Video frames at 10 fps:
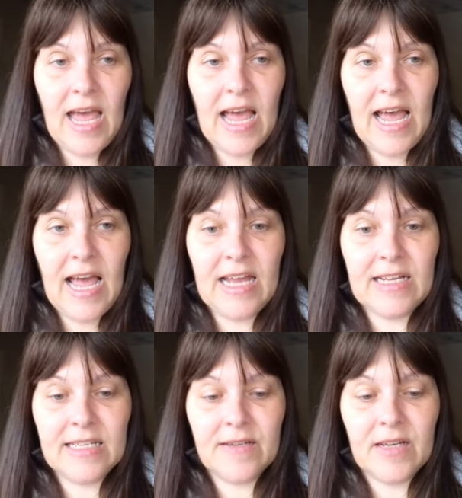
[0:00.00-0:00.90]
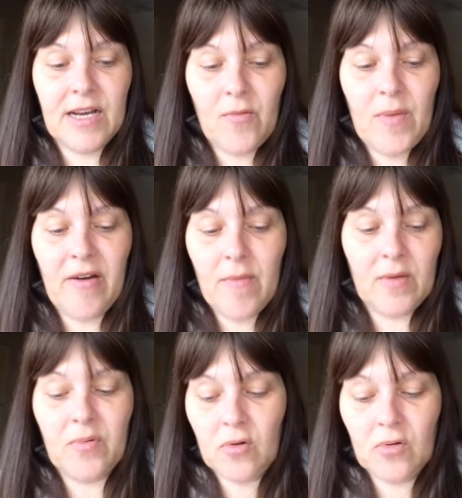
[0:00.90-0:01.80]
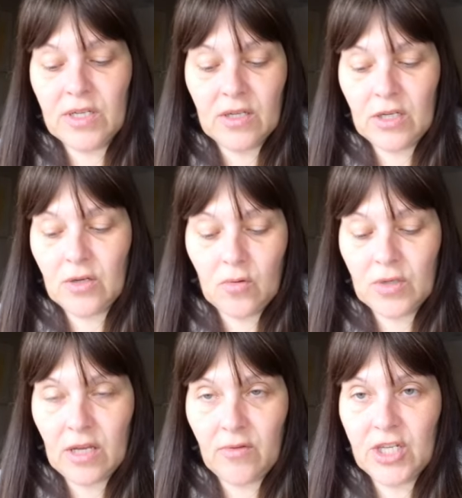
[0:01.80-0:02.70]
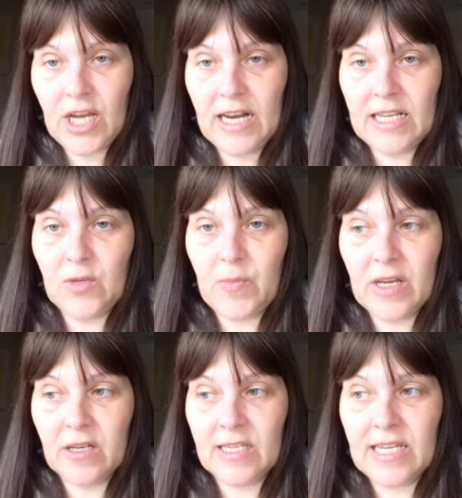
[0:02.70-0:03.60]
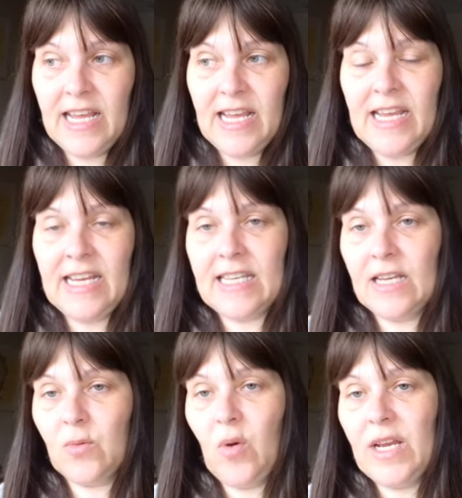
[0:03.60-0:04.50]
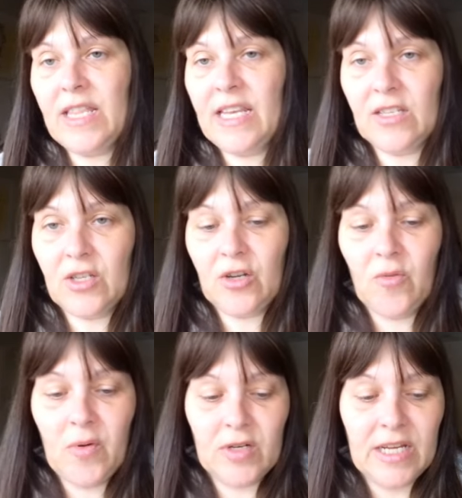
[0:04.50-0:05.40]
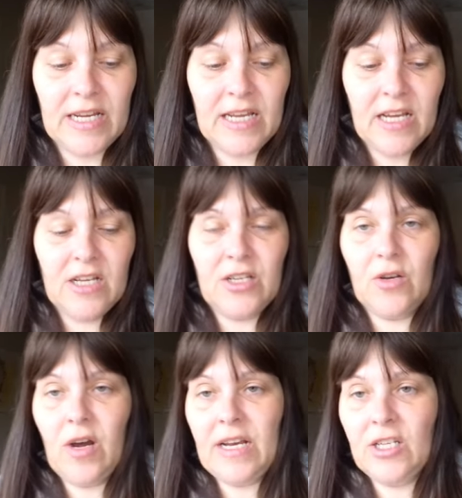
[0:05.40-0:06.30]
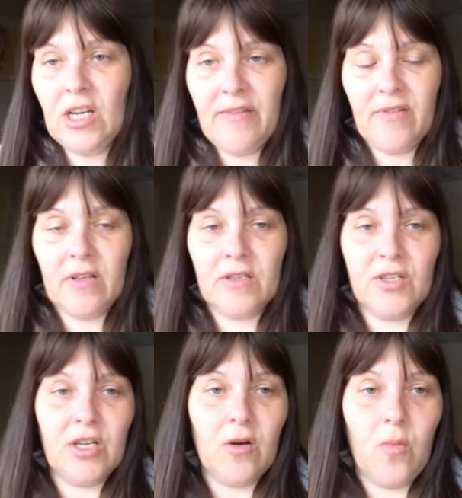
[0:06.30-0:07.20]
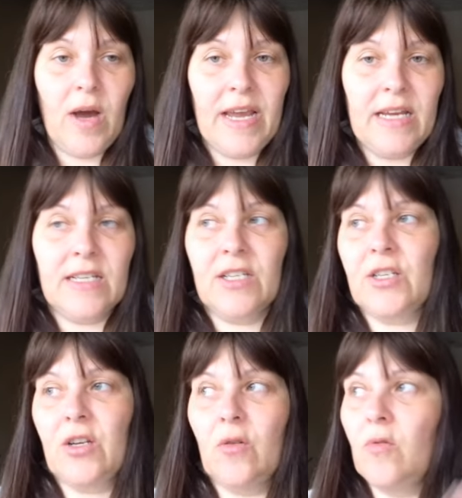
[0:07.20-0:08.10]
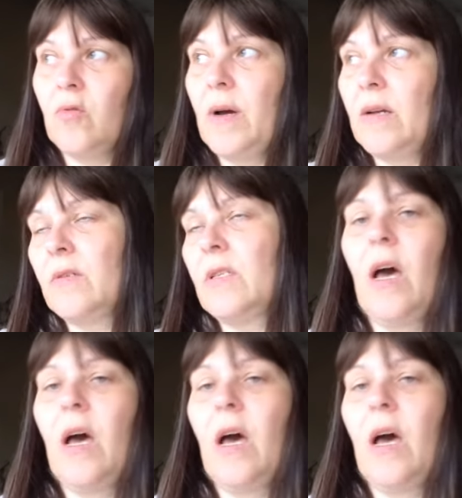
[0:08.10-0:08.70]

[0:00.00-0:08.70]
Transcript: And, you know, perimenopause is also the challenge because it does weird things to your body, to your energy levels, to your weight, to your hormones, the